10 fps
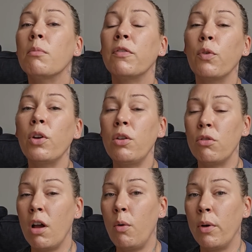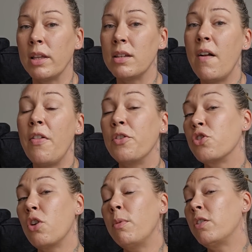before you know it, there's
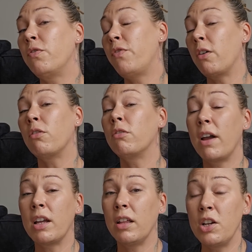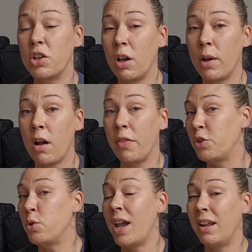so much federal regulation going on
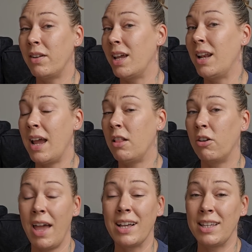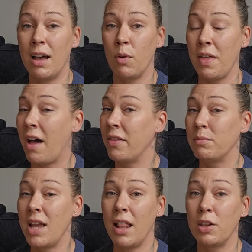that you can't even inhale or exhale without
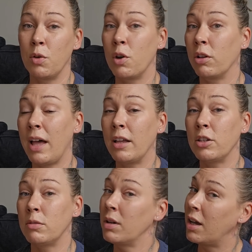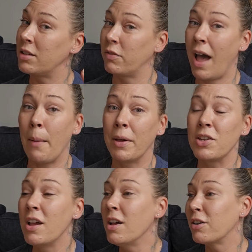them telling you you're allowed to because of how much
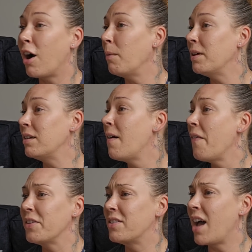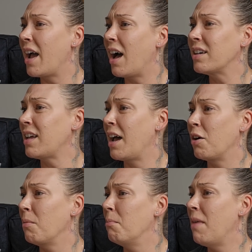carbon dioxide
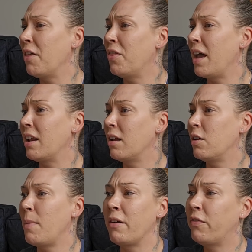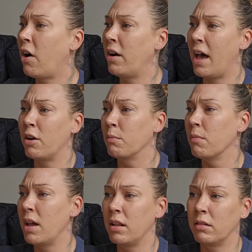or methane you may fart out,
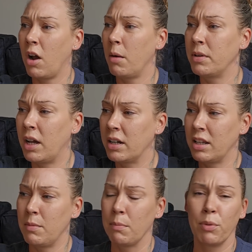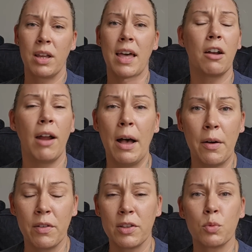or and carbon dioxide you may breathe out, or
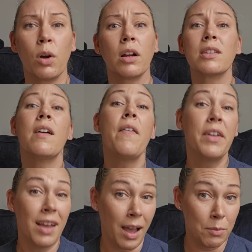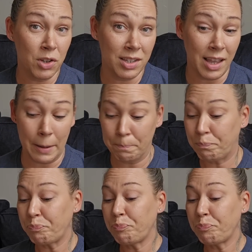however this works. I'm just saying.